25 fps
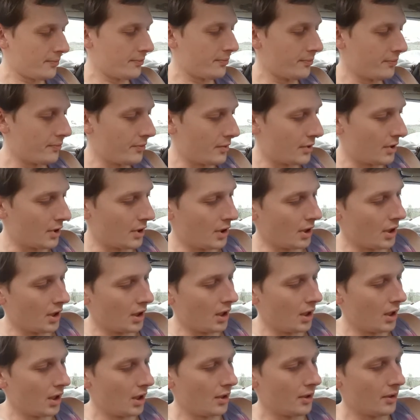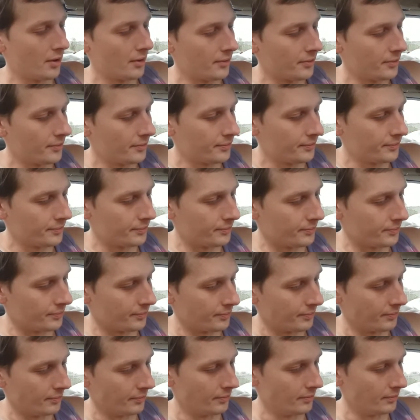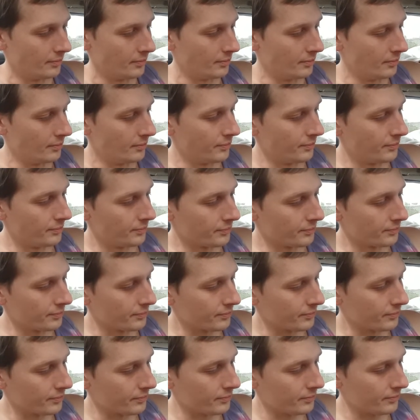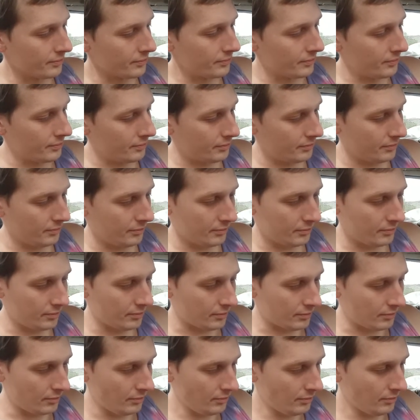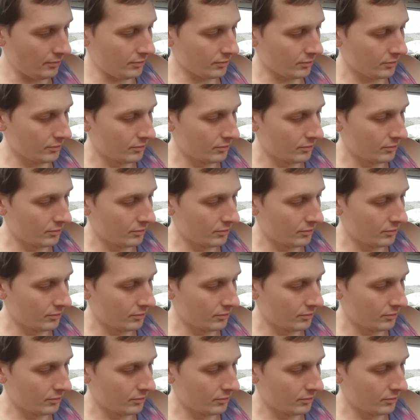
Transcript: No one is speaking in this clip.